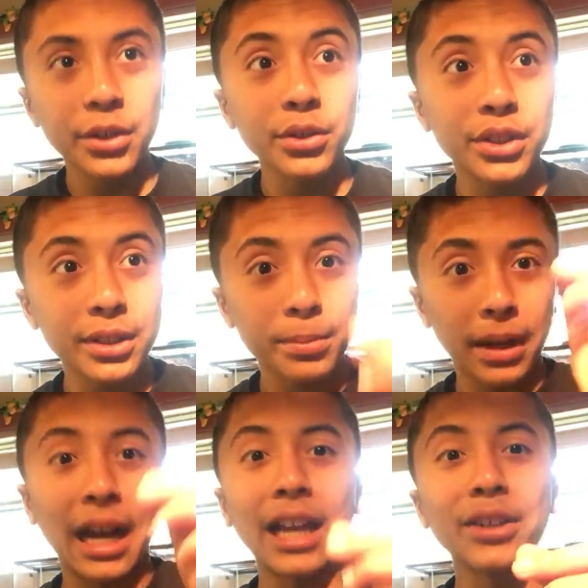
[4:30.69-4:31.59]
Gucci's
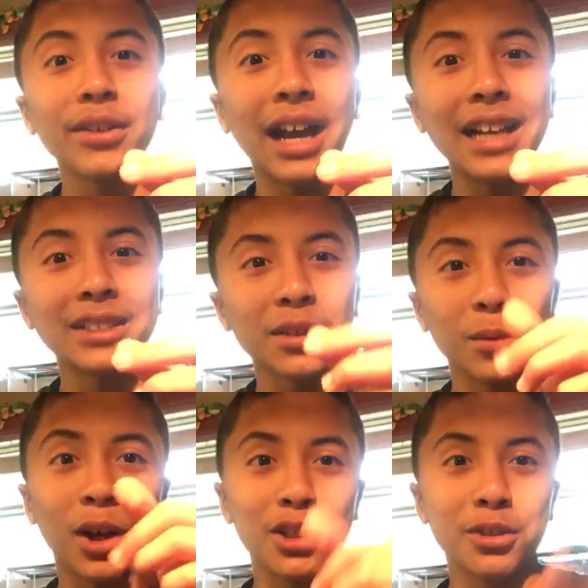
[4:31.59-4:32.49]
behind you guys, so
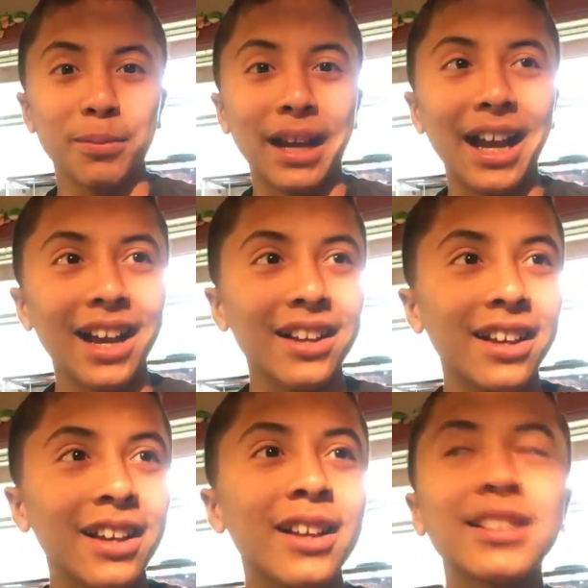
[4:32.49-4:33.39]
watch your back.